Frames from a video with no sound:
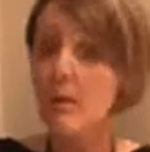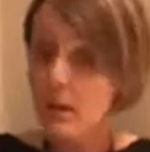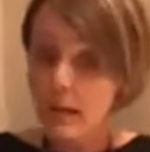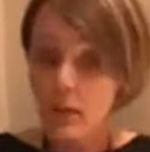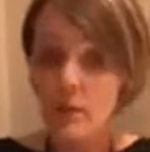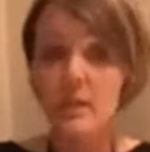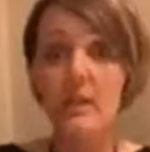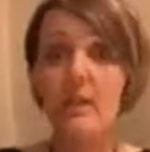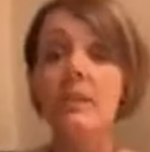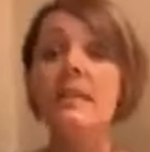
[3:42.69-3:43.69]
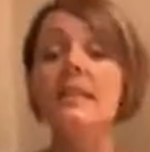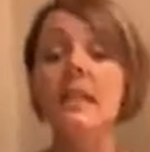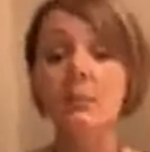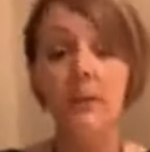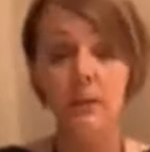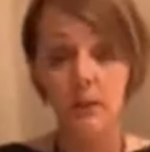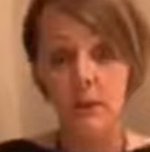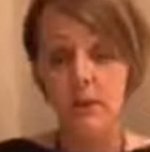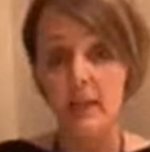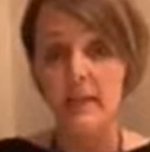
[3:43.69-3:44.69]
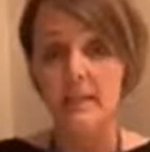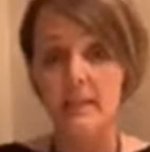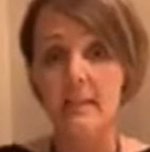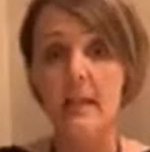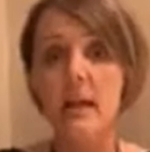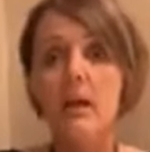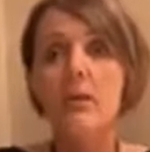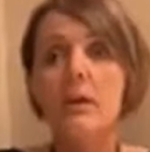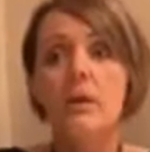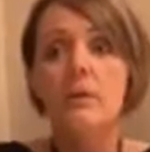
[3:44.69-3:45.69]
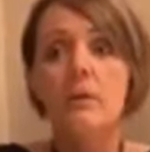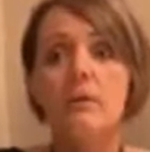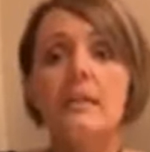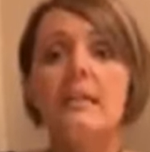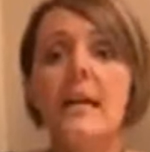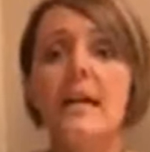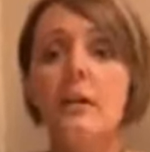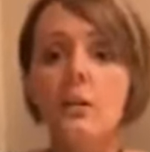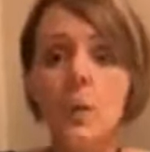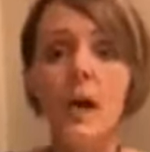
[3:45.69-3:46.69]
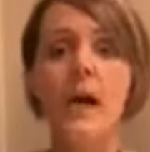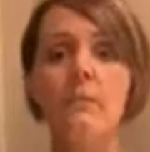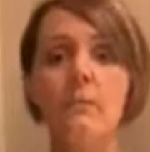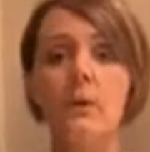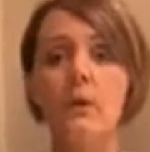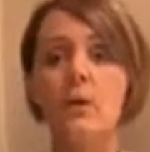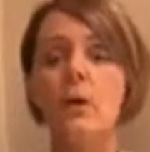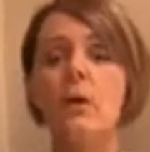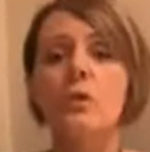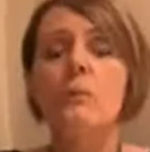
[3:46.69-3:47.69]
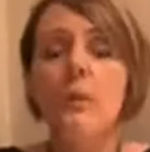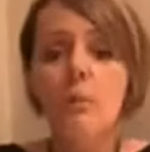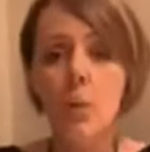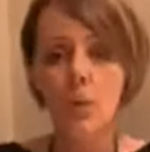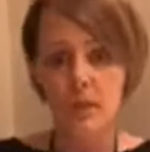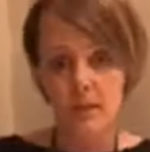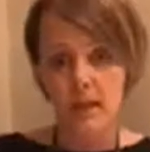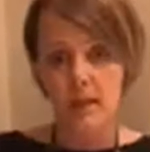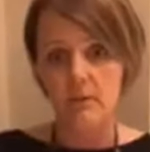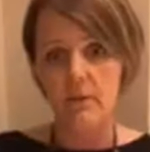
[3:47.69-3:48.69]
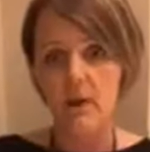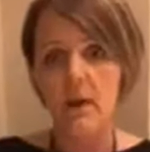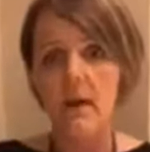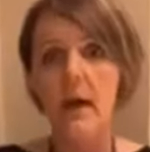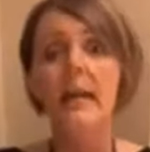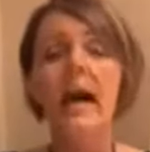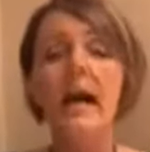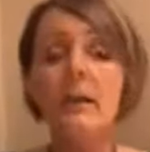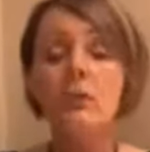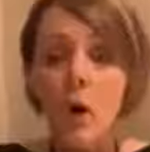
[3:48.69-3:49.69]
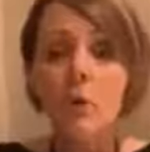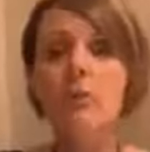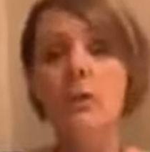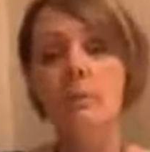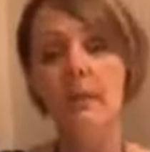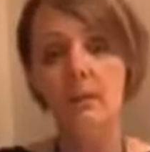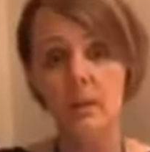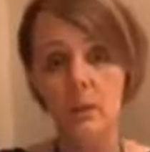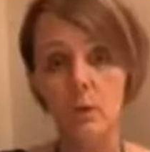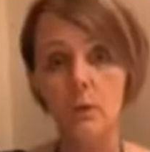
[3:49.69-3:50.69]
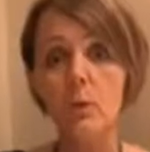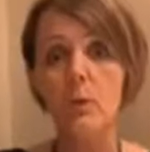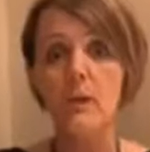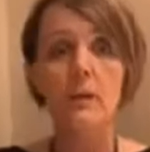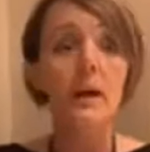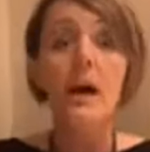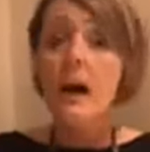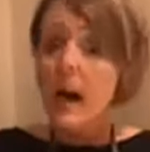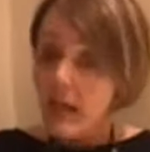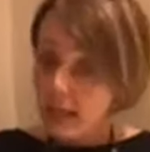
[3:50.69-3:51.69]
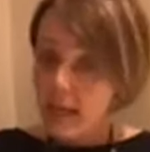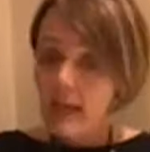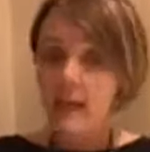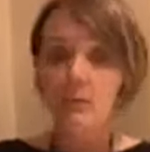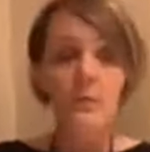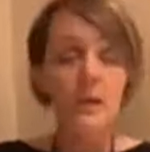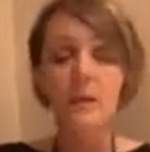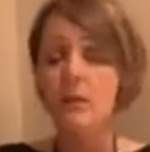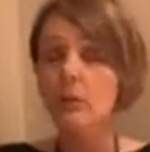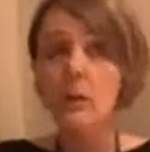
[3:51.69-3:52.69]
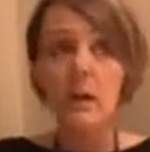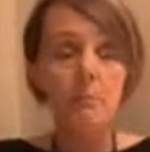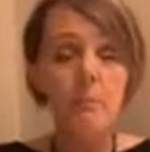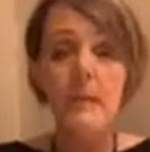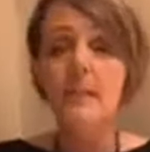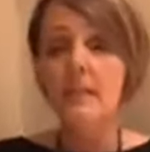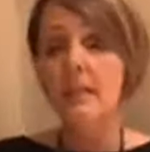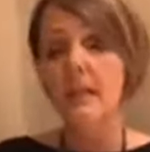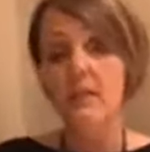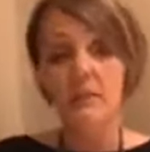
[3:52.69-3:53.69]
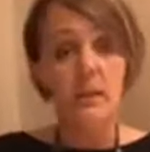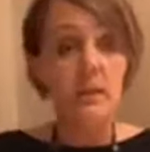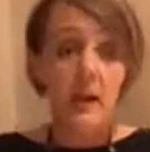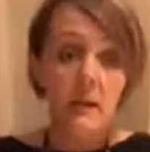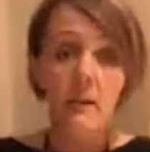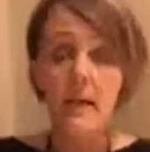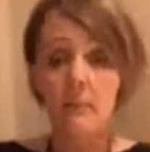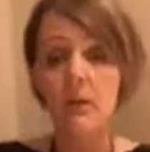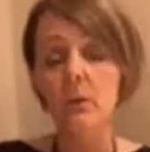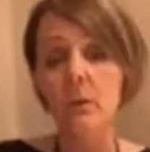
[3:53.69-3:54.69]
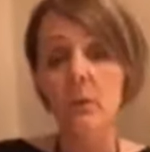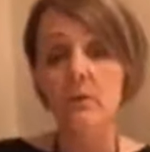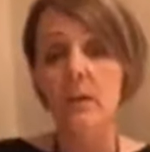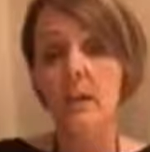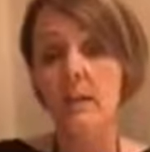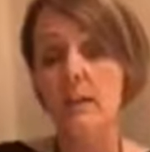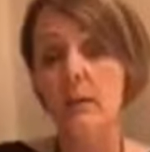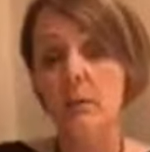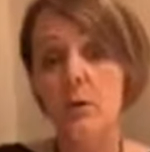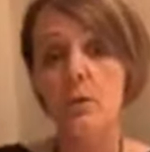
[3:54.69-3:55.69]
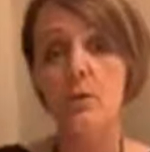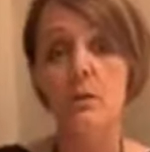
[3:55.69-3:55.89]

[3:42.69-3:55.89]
like you say, this year better than the last. Their desire to have something more in life. And I totally believed I could do that. And I have. We have an amazing lifestyle. I had my third child in the first